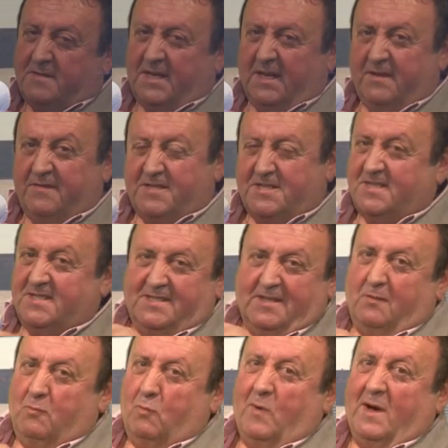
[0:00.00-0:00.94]
television's
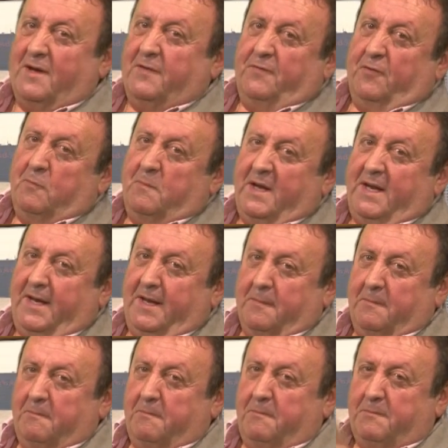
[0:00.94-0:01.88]
a wonderful
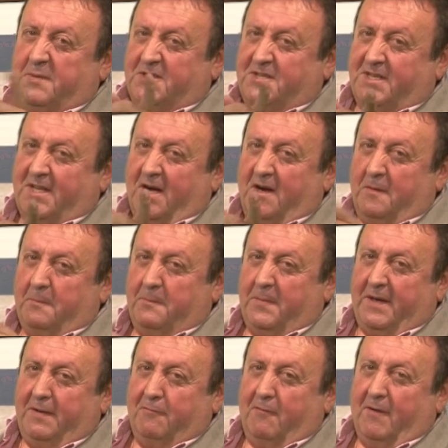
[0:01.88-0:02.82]
medium, but you can't
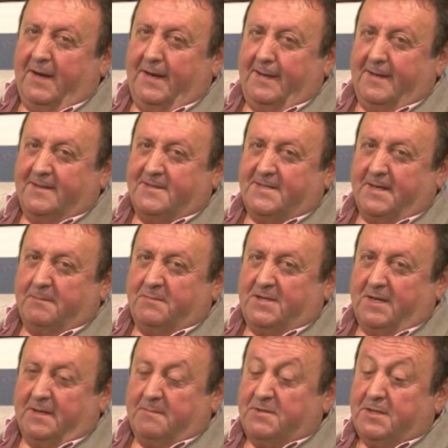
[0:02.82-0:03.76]
beat radio
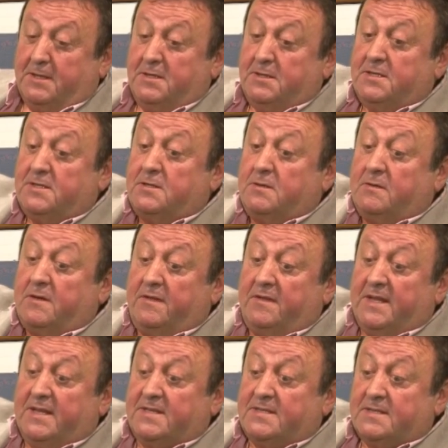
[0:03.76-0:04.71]
sometimes. Just look
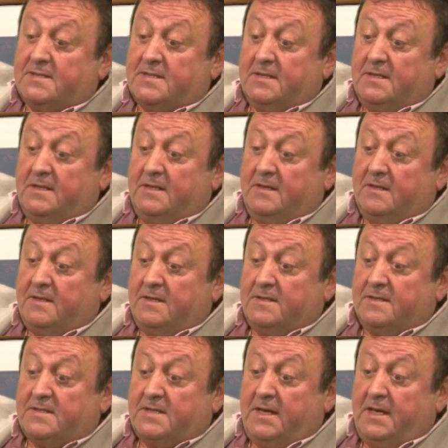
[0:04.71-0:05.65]
at this. Look,
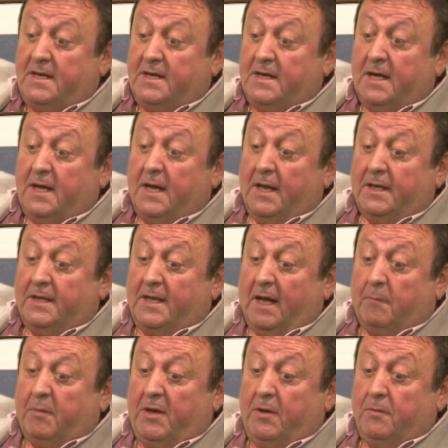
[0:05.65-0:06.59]
you see?
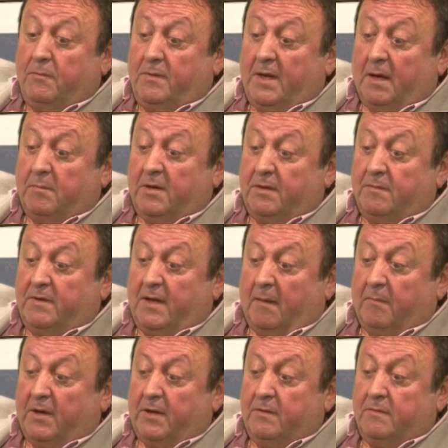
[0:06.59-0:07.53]

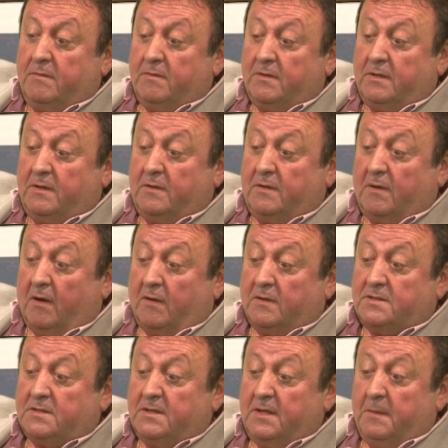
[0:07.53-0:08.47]

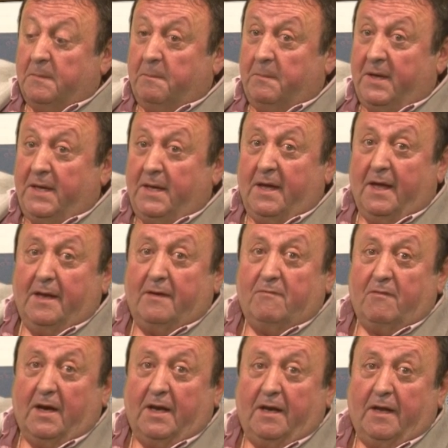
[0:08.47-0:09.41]

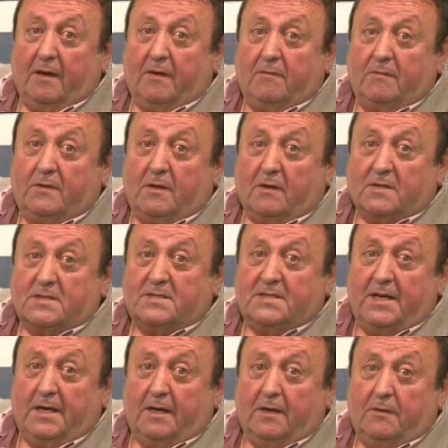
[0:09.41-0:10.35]

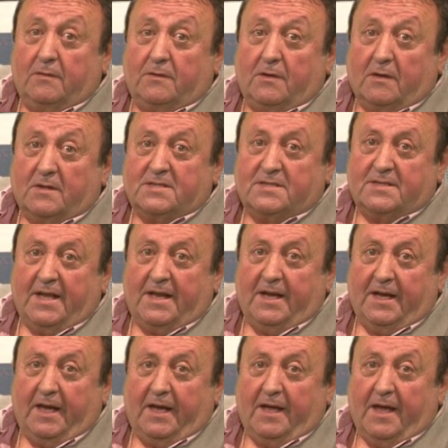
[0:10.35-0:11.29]

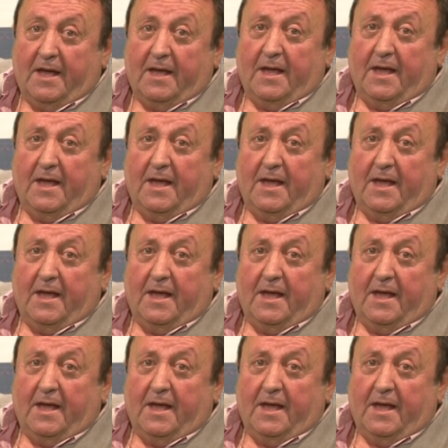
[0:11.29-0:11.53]
www.bnradio.co.za.